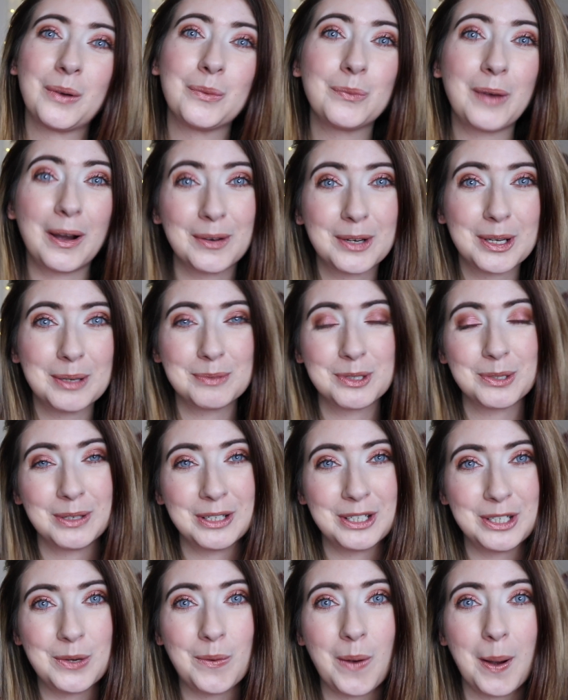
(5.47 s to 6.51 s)
and welcome to
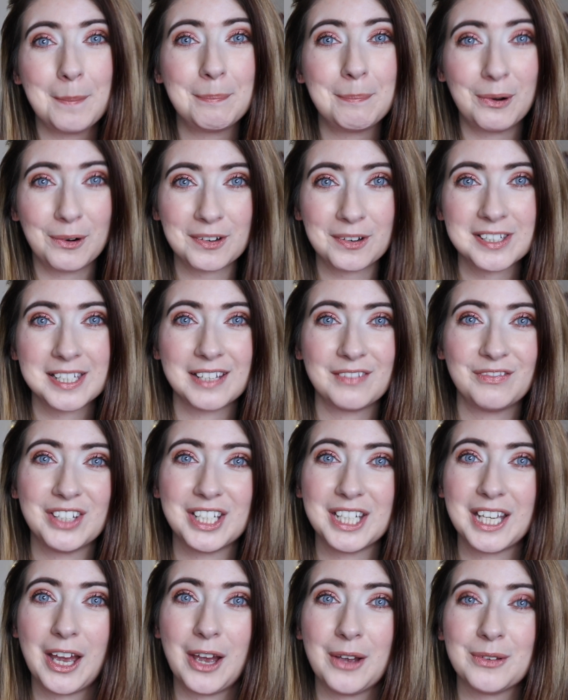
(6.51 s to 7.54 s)
a new unboxing
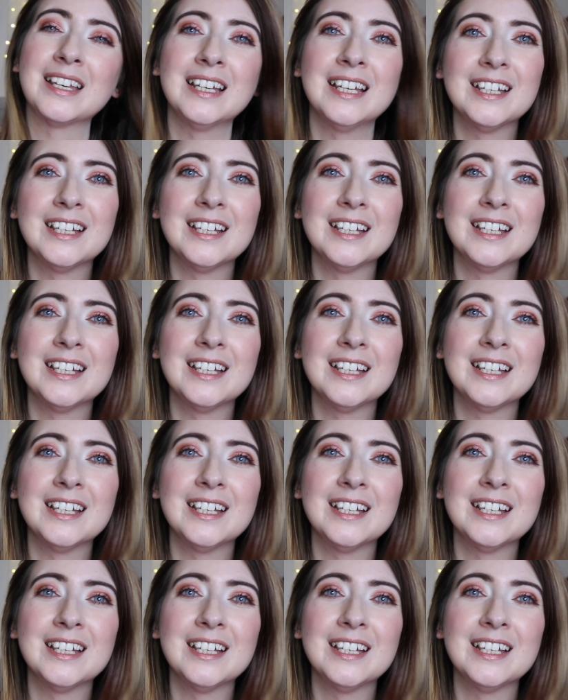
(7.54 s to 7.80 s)
video.